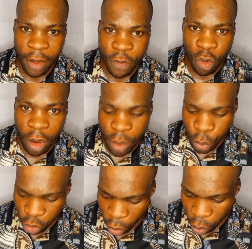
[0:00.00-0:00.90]
have to log in
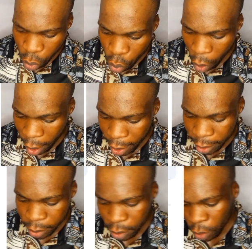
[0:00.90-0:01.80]
with your Google
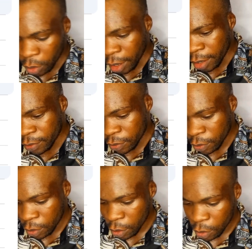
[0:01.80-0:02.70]
account, all right?
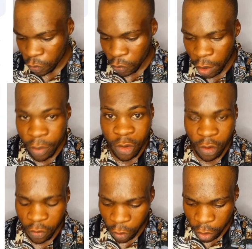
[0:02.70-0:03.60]
So let me
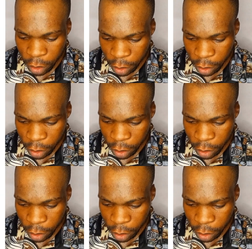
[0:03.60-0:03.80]
just log